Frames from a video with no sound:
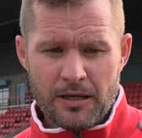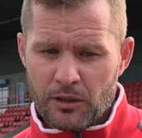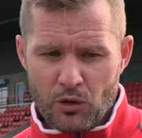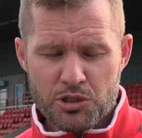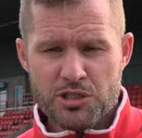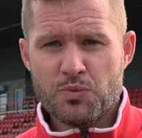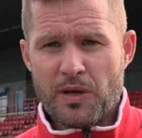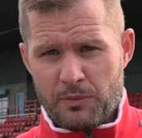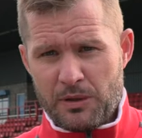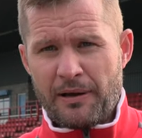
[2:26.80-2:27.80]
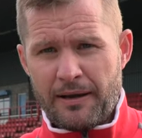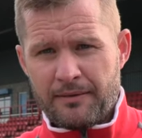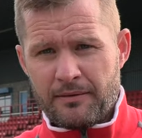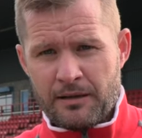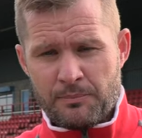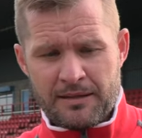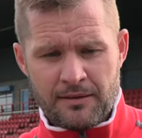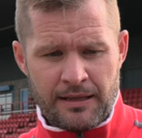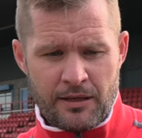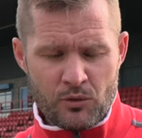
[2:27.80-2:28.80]
lost his way a wee bit,
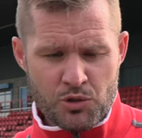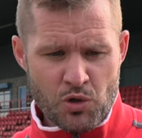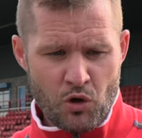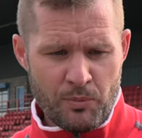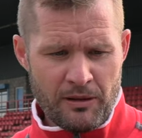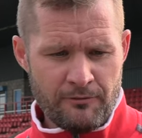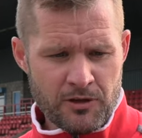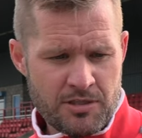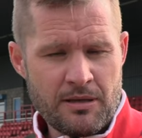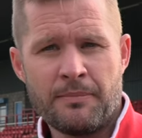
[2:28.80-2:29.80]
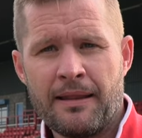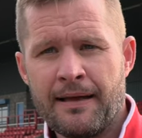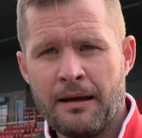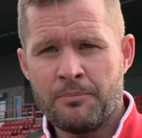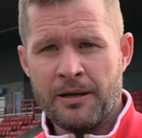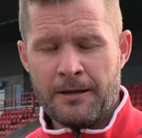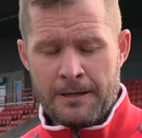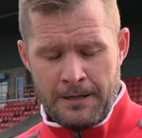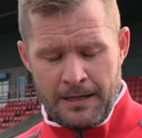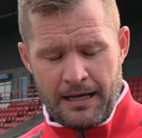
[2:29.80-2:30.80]
admittedly. You know, Scott will be the first to admit that, but
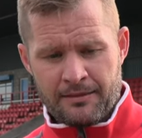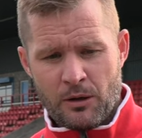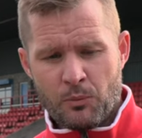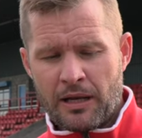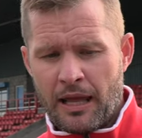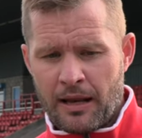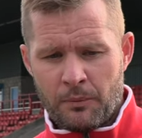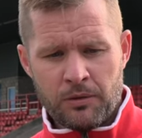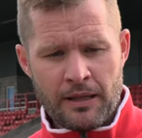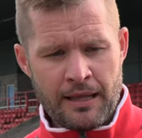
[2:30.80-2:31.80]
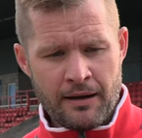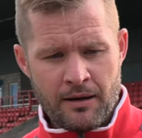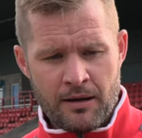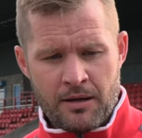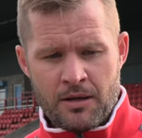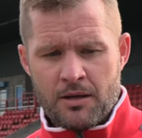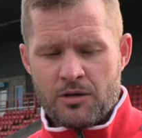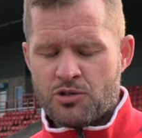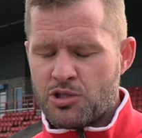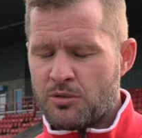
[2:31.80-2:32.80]
I think we're getting a player,
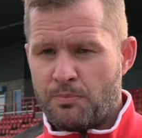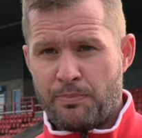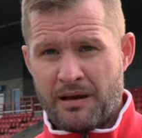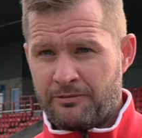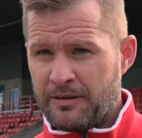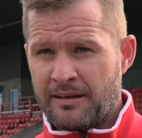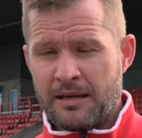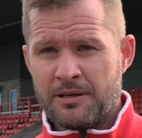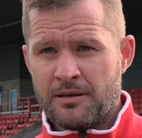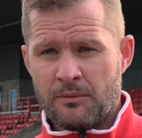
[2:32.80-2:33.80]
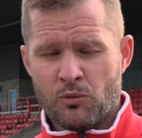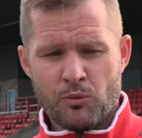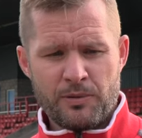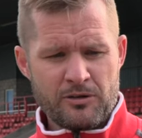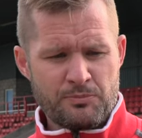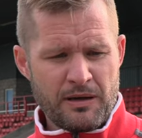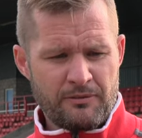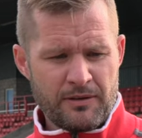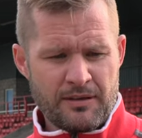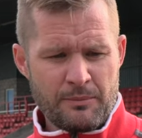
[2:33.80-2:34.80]
just perfect timing. I'm hoping it's
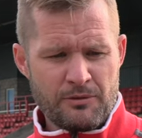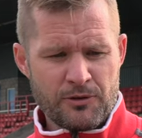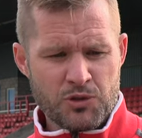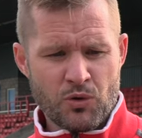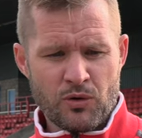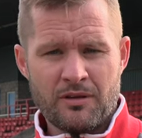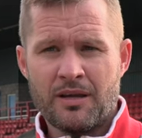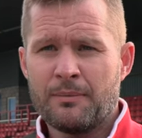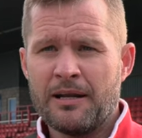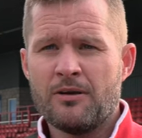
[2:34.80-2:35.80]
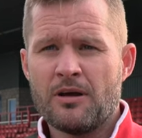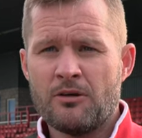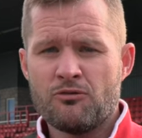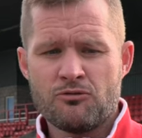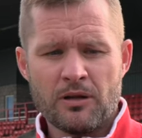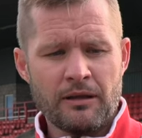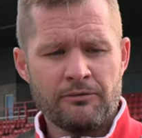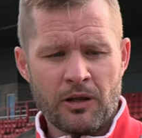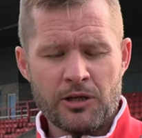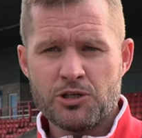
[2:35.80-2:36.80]
perfect timing for Scott to come in and really
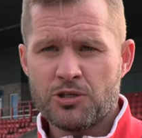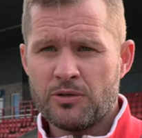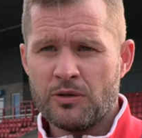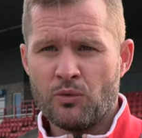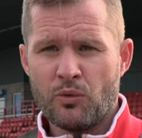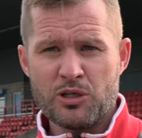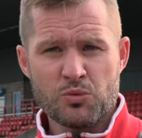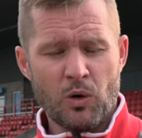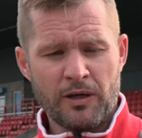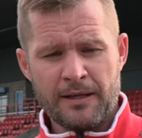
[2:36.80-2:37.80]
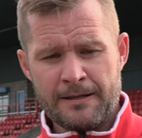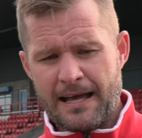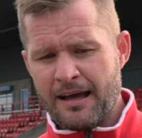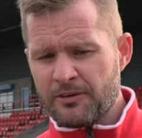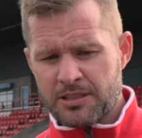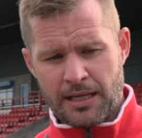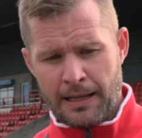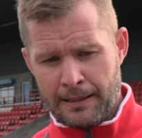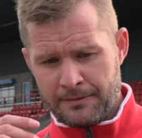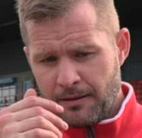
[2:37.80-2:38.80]
flourish. You know, he's working ever so
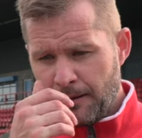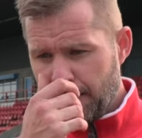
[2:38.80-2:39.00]
hard,